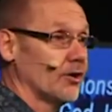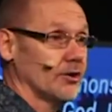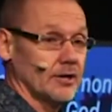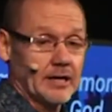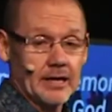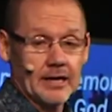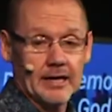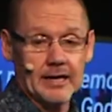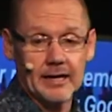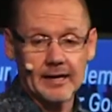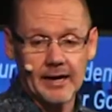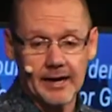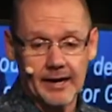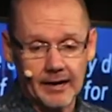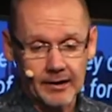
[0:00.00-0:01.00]
on
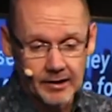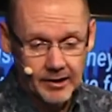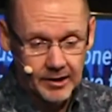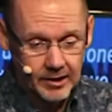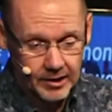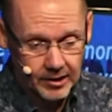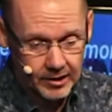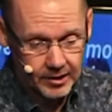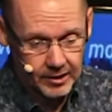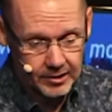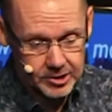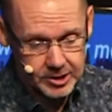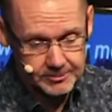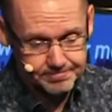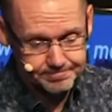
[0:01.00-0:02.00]
in our
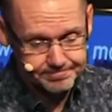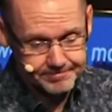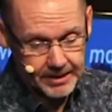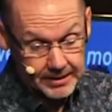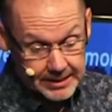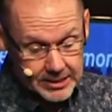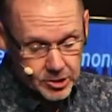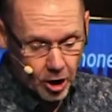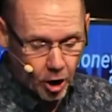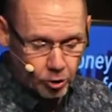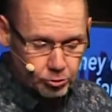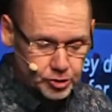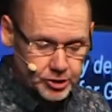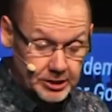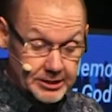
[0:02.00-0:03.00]
heart. These are
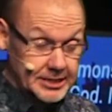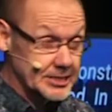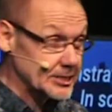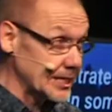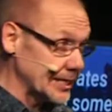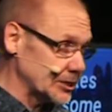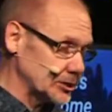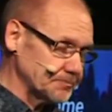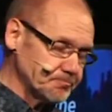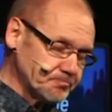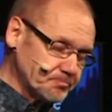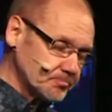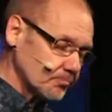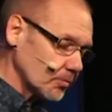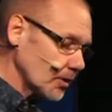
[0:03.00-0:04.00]
old statistics,
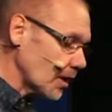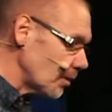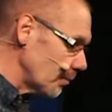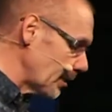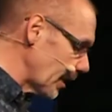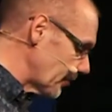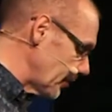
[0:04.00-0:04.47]
but